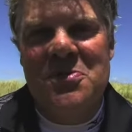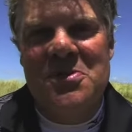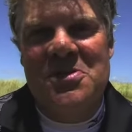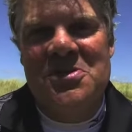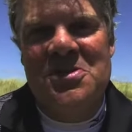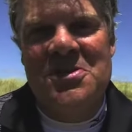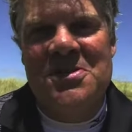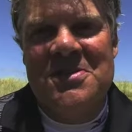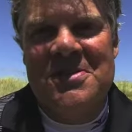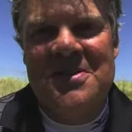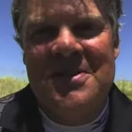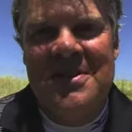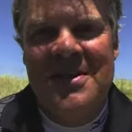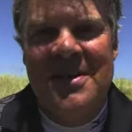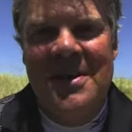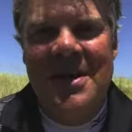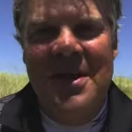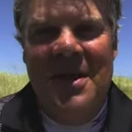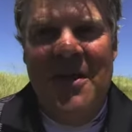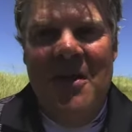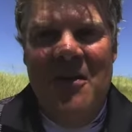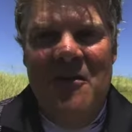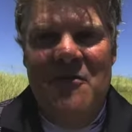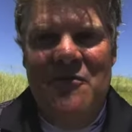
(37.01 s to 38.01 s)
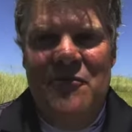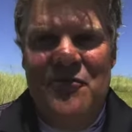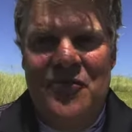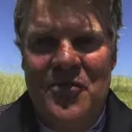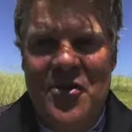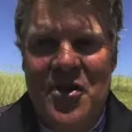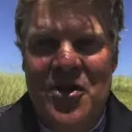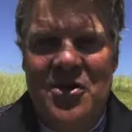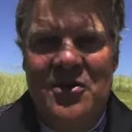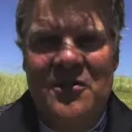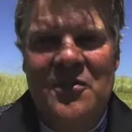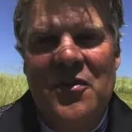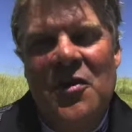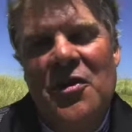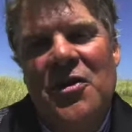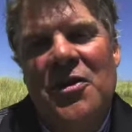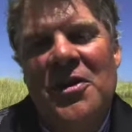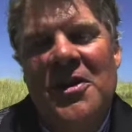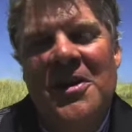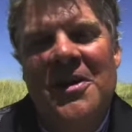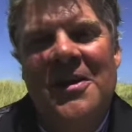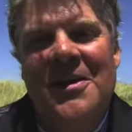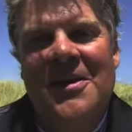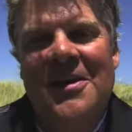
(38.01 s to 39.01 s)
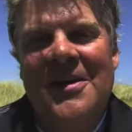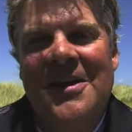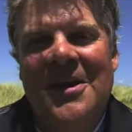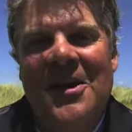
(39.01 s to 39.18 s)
which is very, very